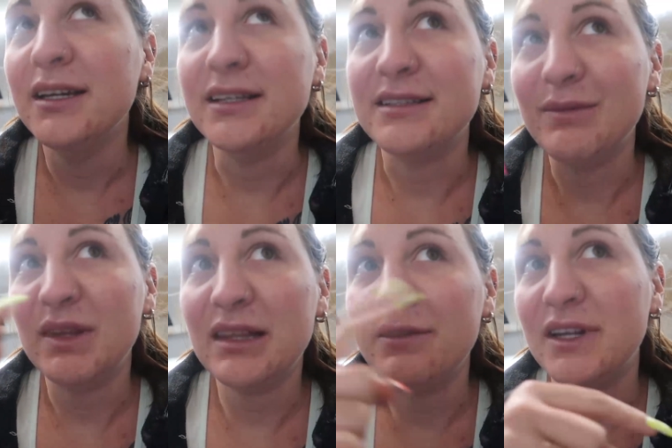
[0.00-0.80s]
It's
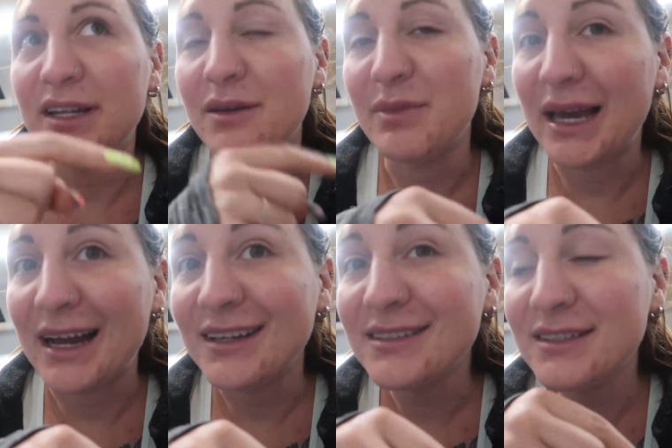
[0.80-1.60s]
something they've done in the
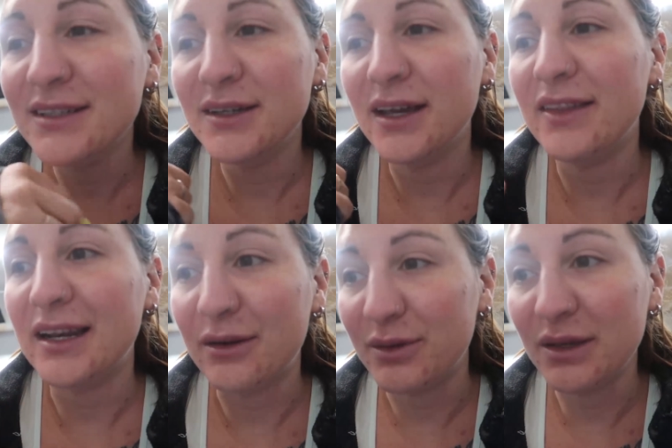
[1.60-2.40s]
past and
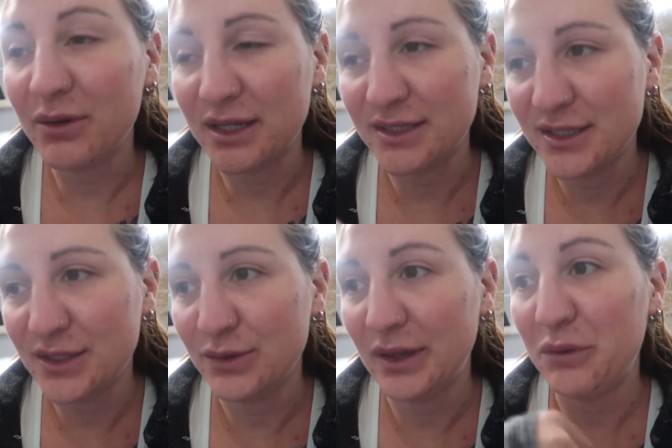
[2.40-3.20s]
that I really wanted to
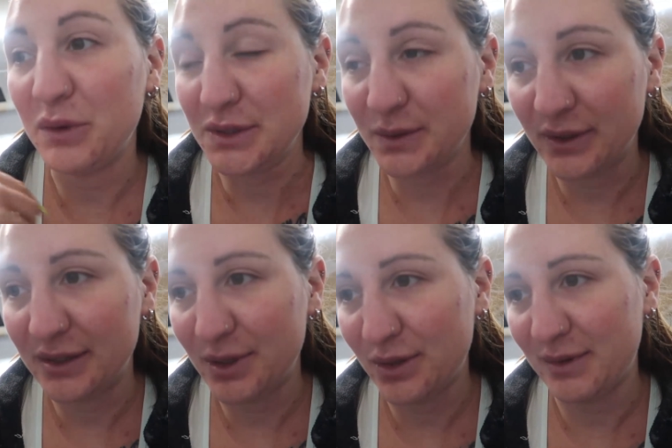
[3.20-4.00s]
do like once we were
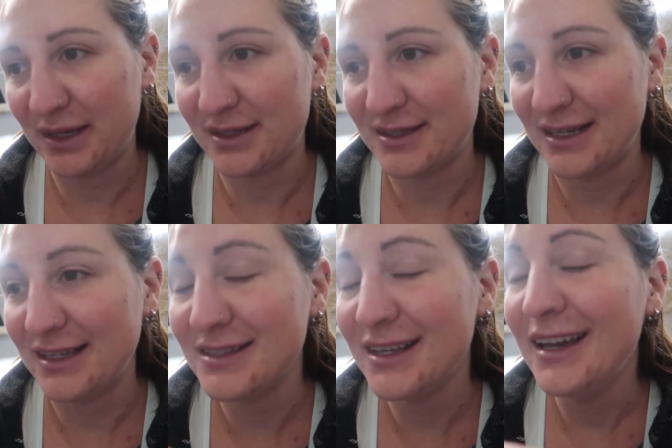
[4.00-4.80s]
gonna be going back to the
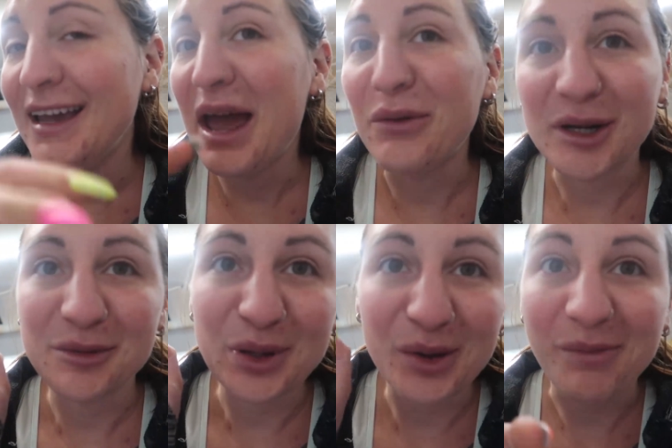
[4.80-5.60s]
States and we're
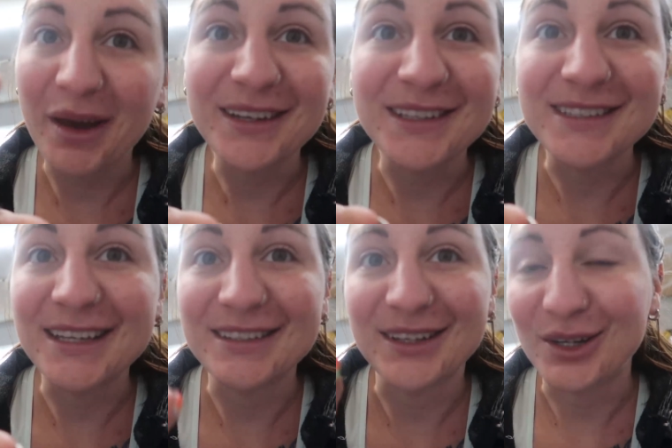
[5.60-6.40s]
gonna be going back to the
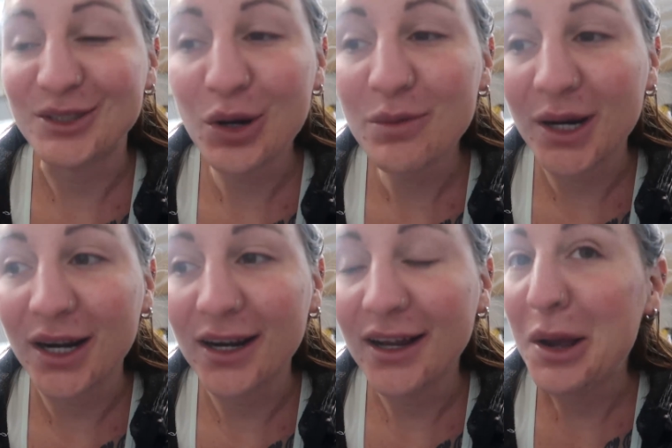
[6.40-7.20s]
States in
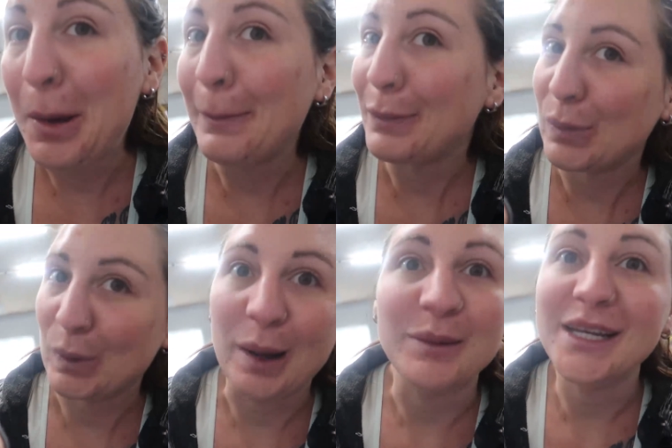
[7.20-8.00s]
October,
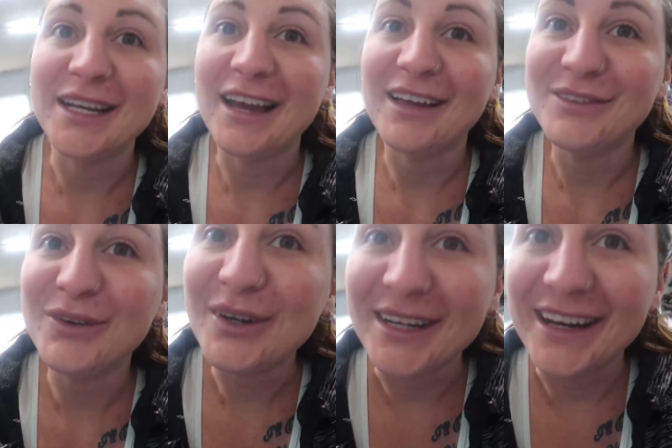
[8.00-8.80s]
probably to
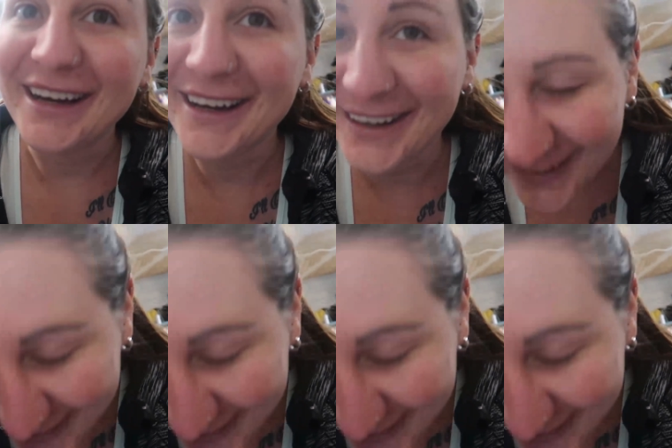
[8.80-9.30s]
California.